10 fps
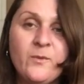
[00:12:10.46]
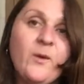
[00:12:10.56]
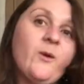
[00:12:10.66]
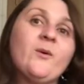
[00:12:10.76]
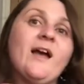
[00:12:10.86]

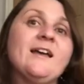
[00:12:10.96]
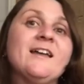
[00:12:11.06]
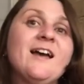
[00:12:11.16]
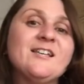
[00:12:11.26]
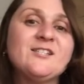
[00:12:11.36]
Okay,
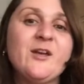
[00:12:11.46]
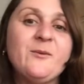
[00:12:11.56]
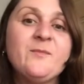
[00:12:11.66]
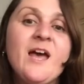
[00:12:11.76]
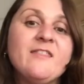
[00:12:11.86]
so
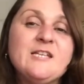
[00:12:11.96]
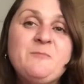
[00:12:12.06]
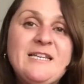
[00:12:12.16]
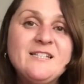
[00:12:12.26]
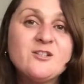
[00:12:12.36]
this
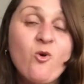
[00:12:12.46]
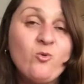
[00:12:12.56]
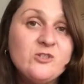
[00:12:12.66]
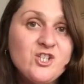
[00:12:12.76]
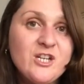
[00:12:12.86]
piece is
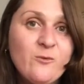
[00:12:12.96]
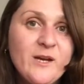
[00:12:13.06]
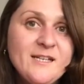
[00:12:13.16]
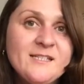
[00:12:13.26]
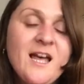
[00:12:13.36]
called Gee
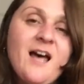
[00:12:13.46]
Whiz.